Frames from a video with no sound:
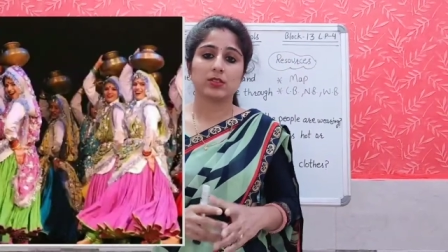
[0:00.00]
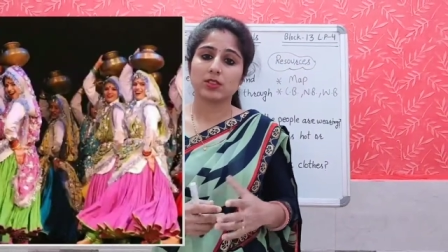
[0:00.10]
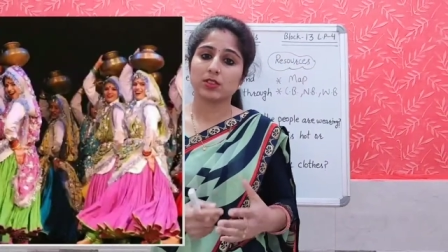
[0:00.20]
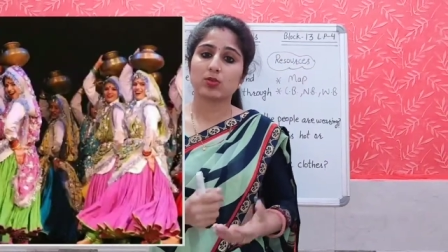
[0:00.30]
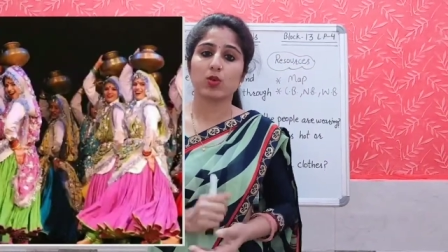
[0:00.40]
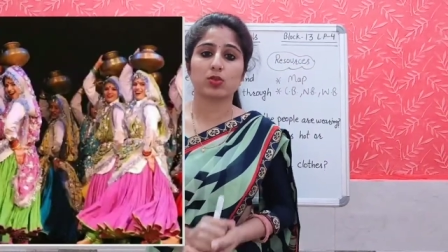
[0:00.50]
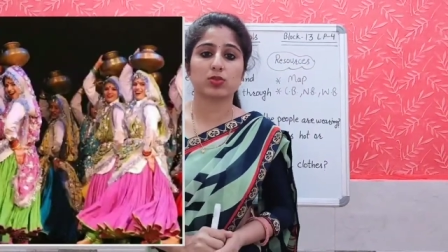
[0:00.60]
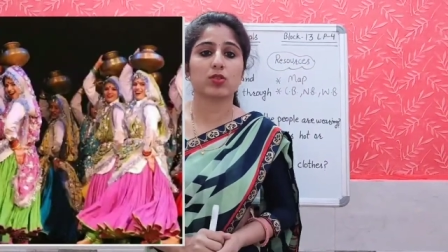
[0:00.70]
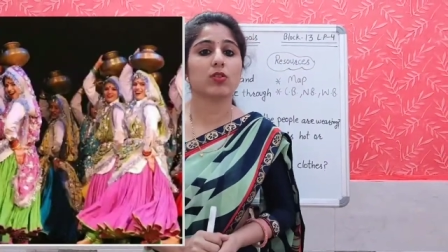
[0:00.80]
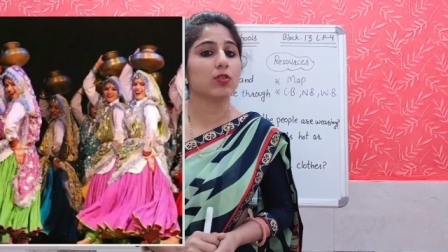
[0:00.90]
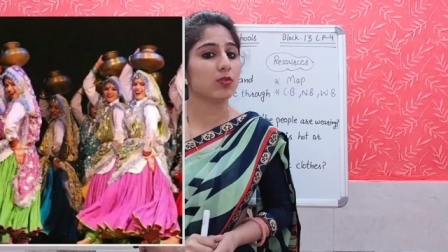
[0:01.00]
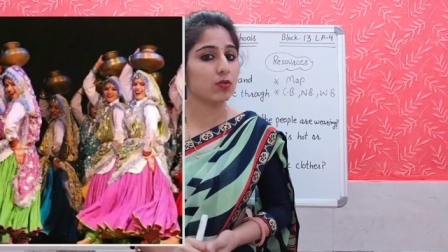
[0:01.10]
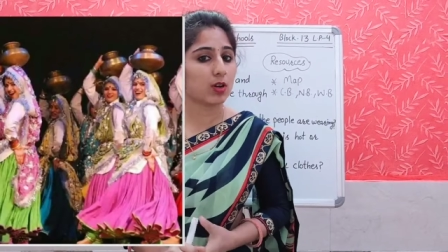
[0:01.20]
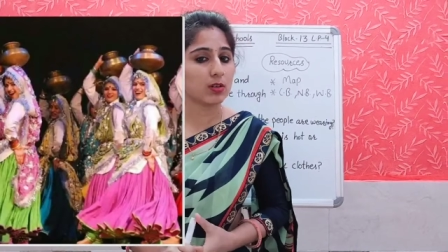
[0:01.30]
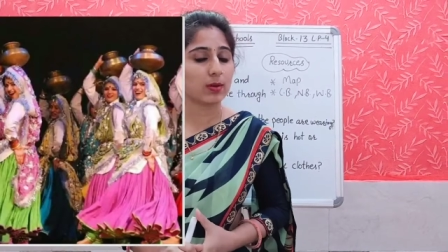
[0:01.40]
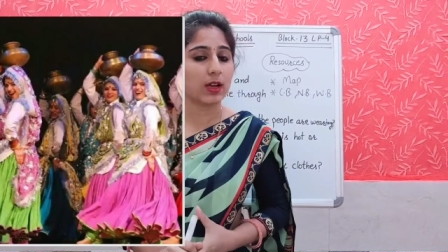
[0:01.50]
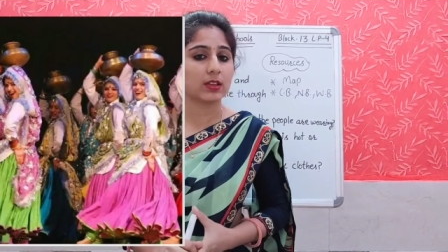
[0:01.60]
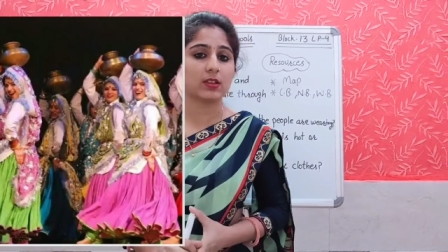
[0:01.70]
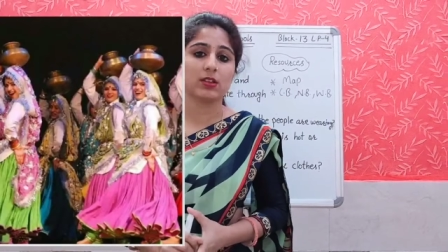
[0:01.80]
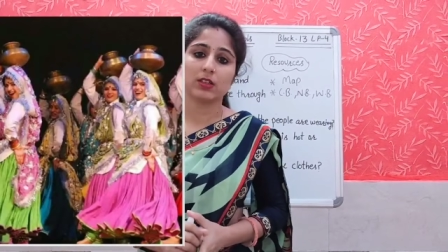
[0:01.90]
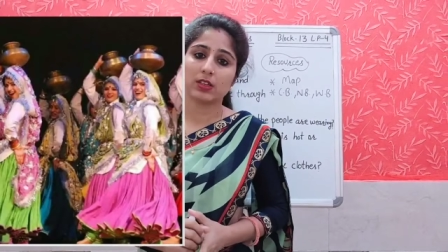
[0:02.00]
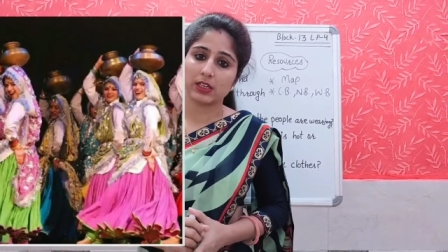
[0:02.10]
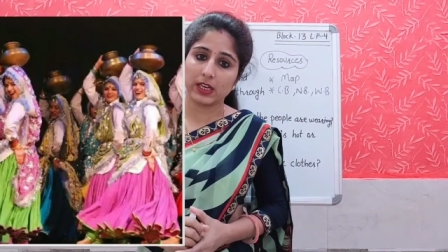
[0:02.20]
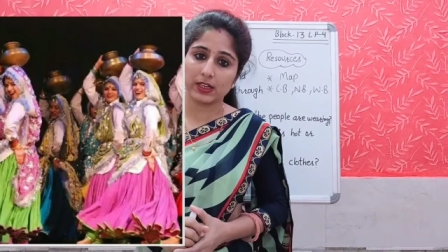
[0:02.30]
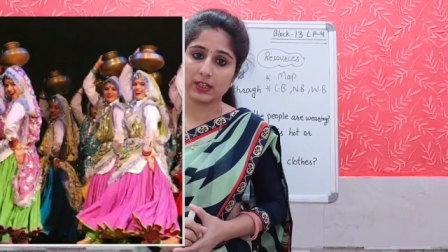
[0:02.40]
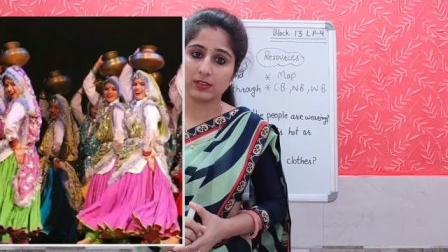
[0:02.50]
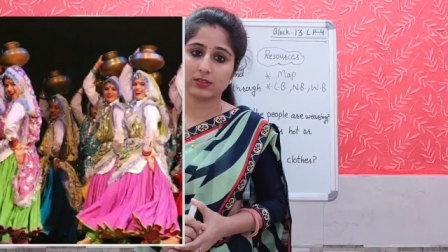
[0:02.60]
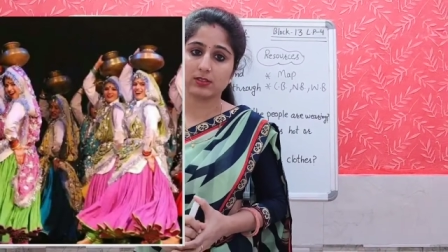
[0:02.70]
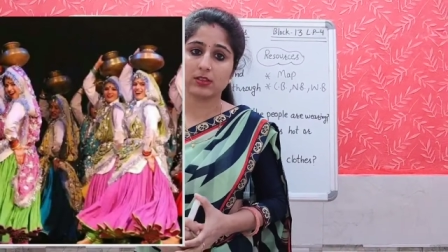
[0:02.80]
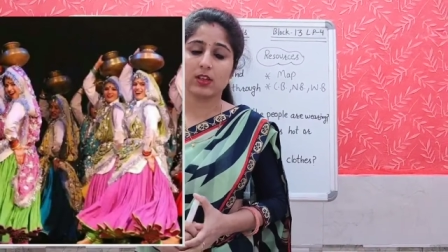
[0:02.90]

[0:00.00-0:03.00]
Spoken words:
This is also worn by the ladies.